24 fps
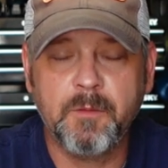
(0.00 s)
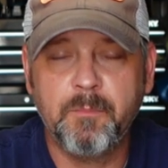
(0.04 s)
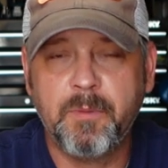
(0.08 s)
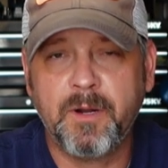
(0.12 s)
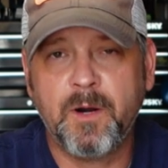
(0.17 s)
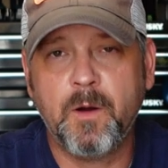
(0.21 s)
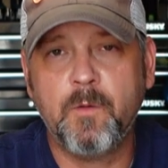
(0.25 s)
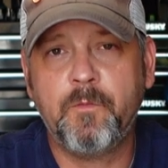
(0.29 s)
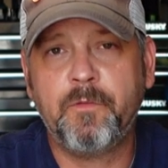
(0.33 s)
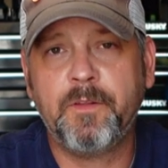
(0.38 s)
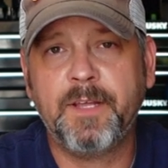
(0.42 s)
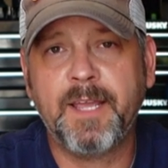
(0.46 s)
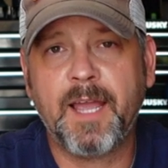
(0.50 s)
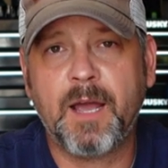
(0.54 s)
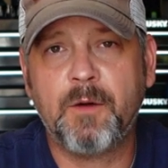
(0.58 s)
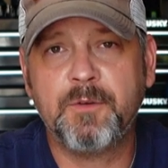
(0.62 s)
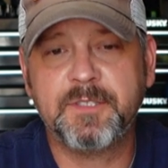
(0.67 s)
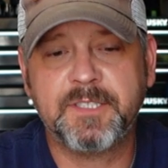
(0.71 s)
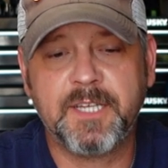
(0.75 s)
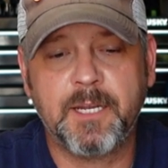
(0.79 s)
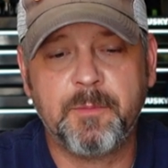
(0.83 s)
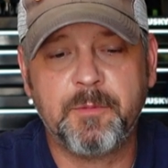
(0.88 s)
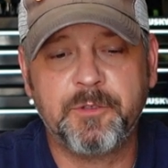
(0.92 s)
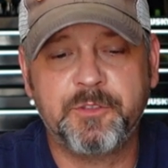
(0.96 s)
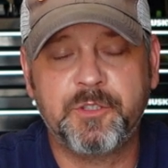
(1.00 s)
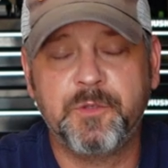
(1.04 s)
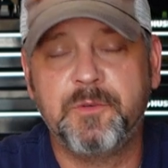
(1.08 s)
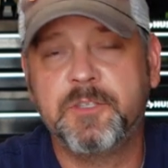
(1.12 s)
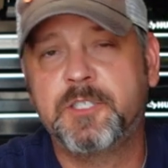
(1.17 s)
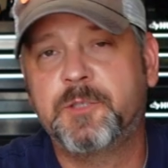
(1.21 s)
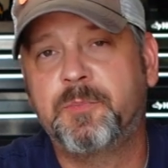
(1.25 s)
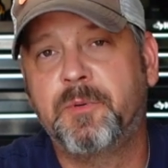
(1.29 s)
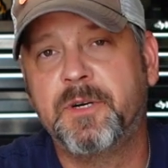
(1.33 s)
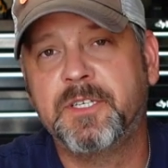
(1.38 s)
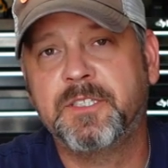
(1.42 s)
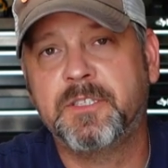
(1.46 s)
But hopefully I was able to
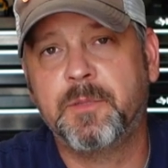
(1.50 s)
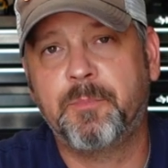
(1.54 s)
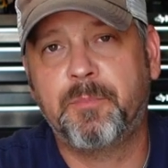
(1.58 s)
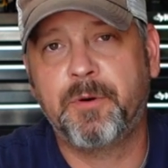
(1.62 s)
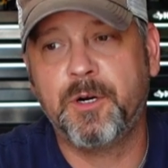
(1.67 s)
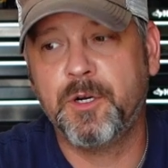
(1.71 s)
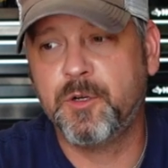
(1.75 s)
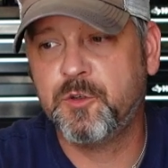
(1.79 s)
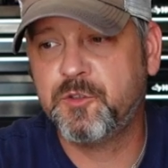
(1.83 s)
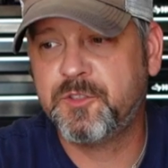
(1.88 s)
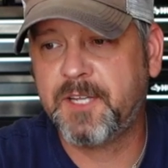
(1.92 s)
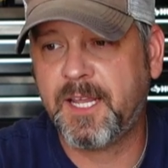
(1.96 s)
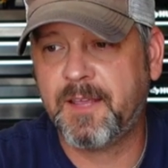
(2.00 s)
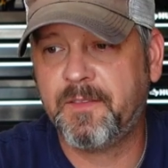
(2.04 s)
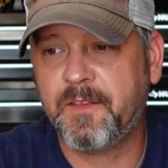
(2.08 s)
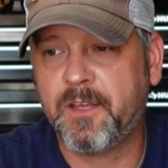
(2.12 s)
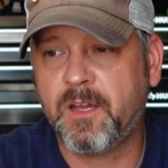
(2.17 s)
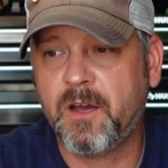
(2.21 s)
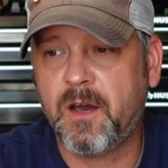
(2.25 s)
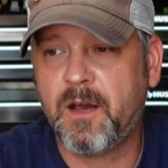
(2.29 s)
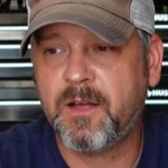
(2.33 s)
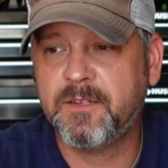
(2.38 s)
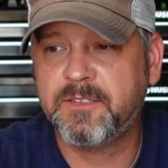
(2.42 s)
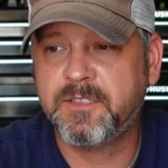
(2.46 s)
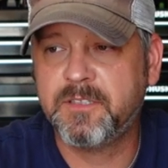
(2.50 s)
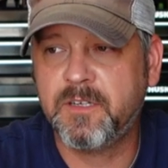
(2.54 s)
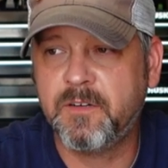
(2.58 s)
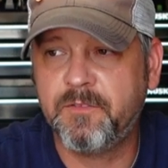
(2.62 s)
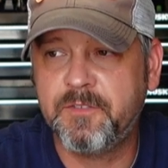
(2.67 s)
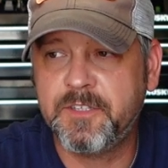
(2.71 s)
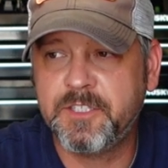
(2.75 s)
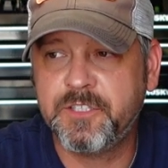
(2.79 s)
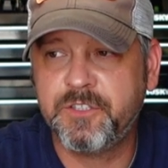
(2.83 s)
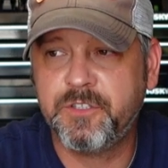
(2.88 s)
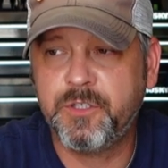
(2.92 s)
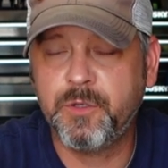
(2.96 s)
express the pros and the cons of
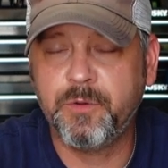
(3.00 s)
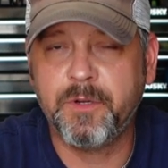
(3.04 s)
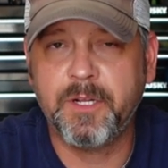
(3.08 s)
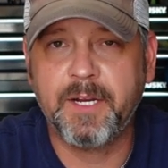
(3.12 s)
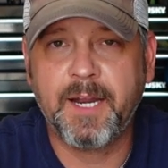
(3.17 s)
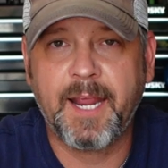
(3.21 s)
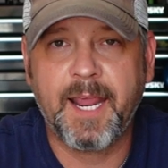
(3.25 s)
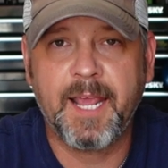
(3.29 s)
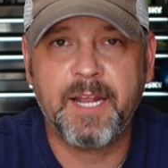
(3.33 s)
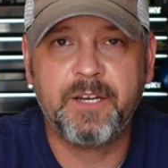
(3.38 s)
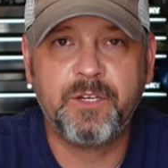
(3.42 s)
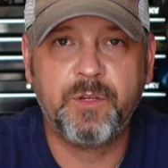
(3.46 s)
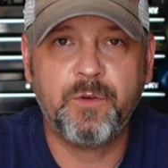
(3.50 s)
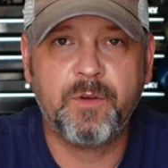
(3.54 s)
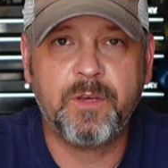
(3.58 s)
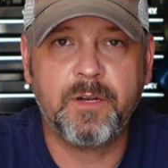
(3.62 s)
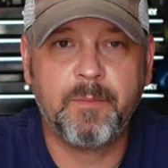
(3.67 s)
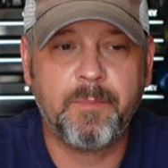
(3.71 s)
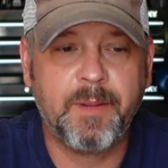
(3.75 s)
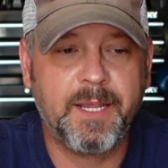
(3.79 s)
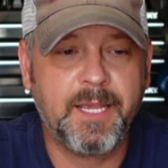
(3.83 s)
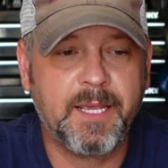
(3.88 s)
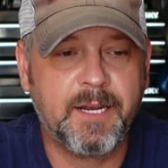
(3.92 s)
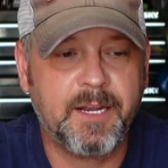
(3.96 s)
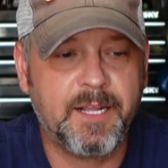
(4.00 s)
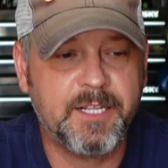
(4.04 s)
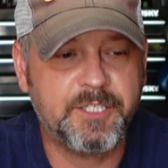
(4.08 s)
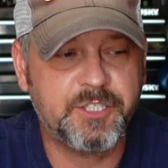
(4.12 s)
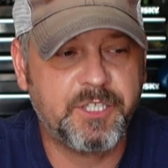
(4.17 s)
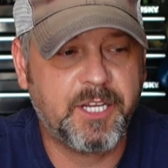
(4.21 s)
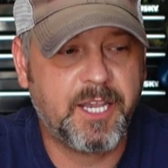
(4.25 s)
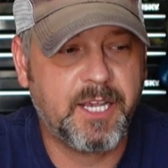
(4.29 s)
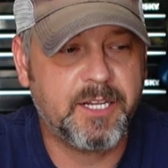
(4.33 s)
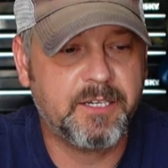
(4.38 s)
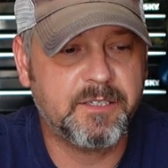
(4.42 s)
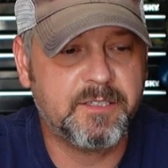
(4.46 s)
this unit, and you can make an
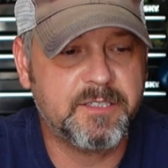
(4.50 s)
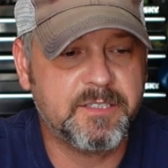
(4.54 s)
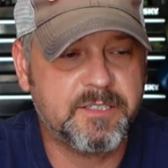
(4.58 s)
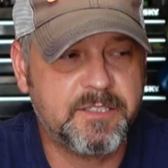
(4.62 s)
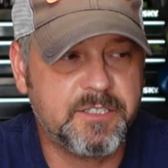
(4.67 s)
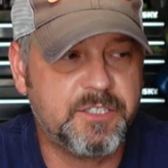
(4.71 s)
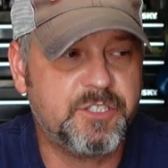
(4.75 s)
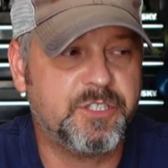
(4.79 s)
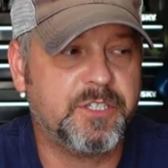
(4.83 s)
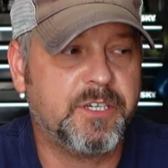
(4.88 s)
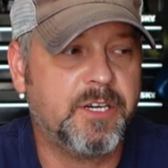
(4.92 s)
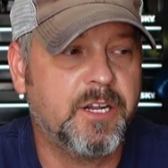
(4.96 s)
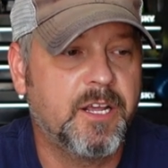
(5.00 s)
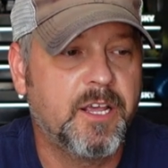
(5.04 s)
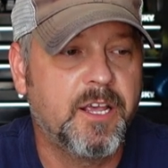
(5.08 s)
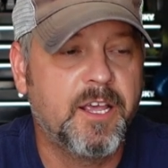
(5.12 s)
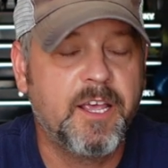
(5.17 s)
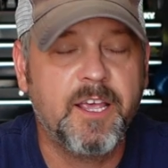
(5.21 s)
educated decision